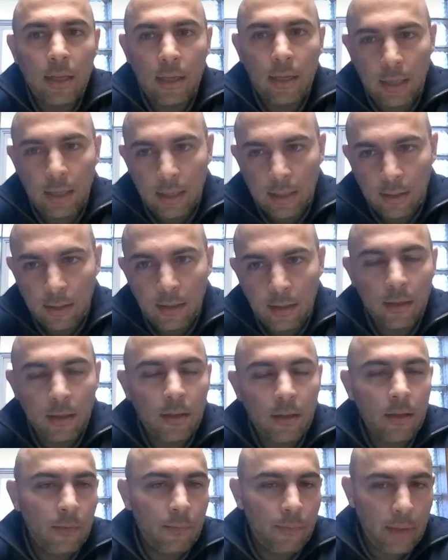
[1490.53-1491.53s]
in
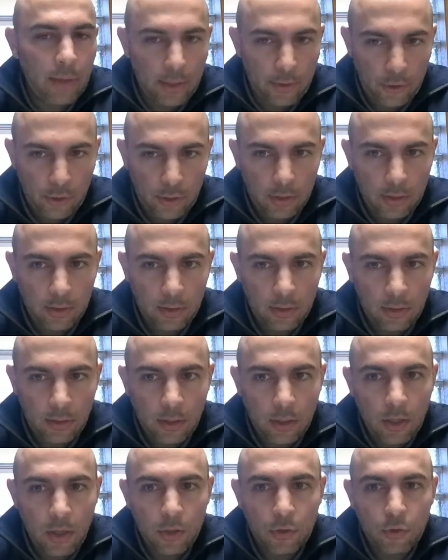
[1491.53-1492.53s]
patients.
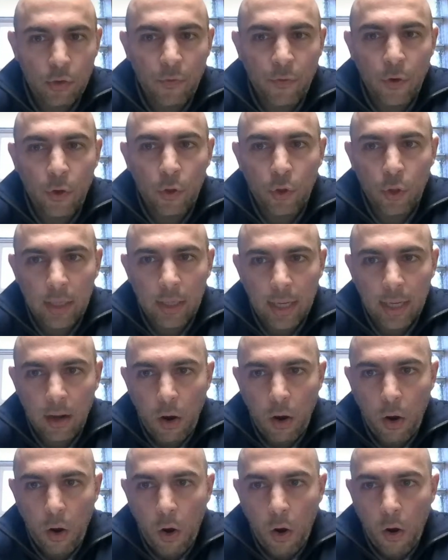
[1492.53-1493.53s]
So if you look at
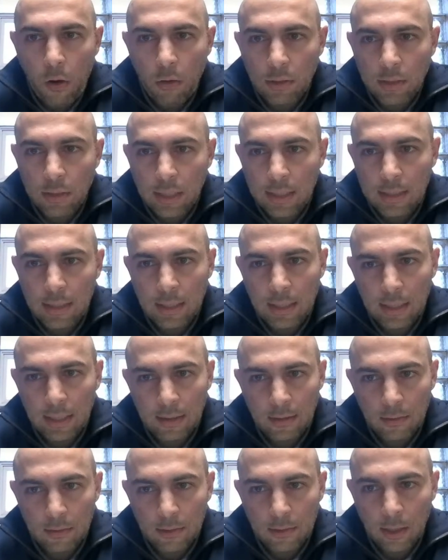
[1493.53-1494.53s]
all these
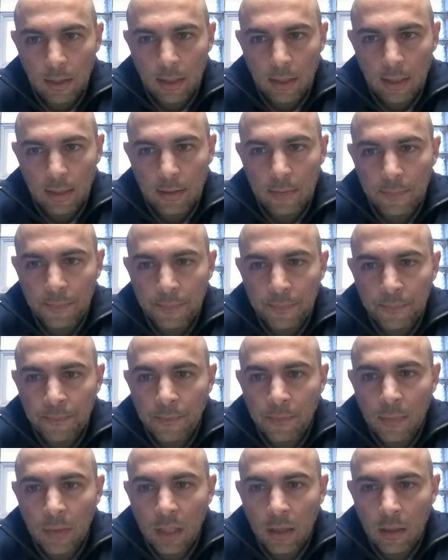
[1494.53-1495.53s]
clinical studies,
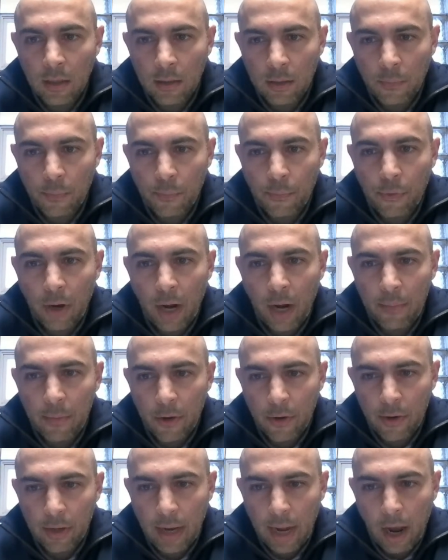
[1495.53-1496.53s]
the
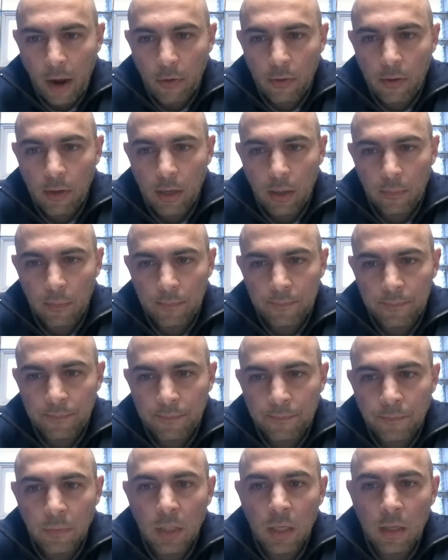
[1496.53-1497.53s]
primary outcome,
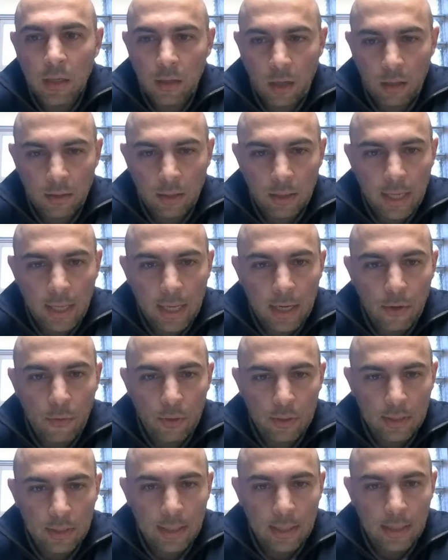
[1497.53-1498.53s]
now the later
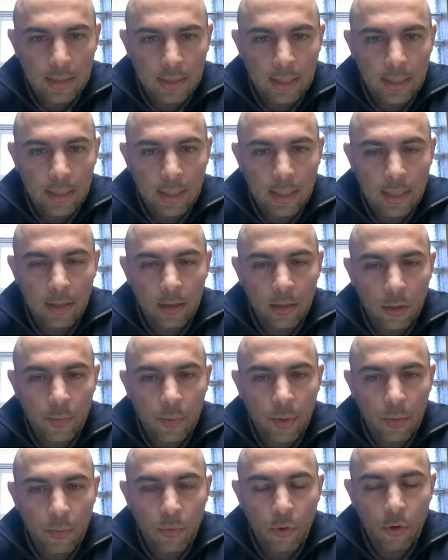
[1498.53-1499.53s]
ones tend to get a little
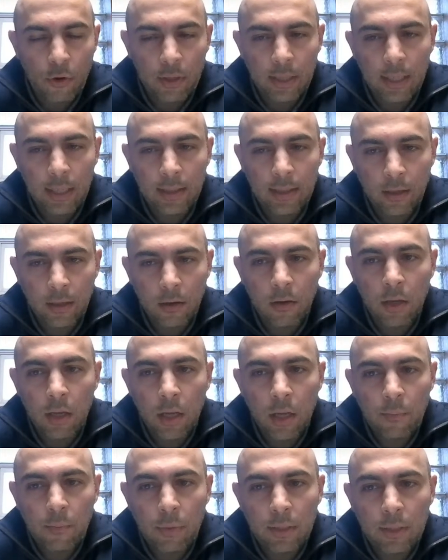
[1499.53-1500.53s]
bit more in detail,
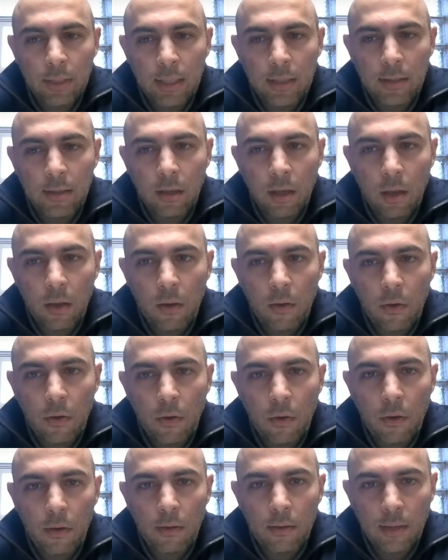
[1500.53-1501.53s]
but these
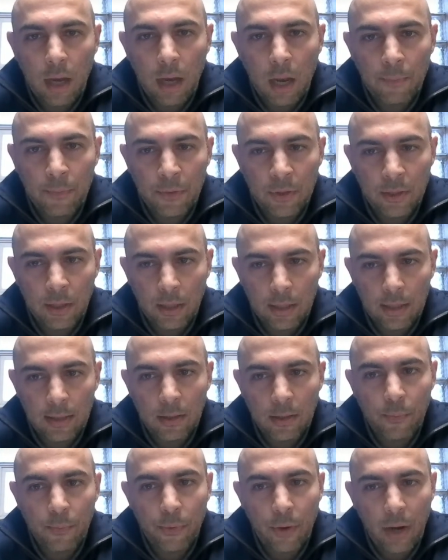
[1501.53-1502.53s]
top studies,
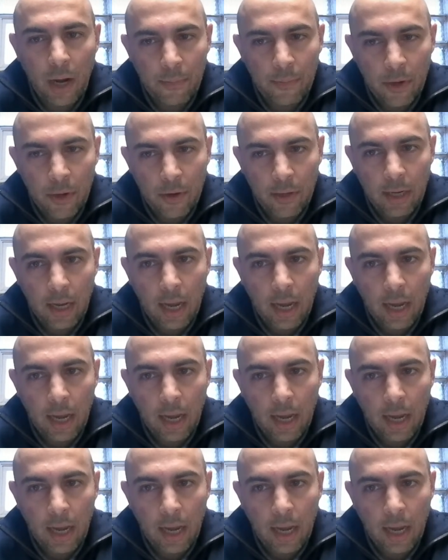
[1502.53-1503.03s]
the primary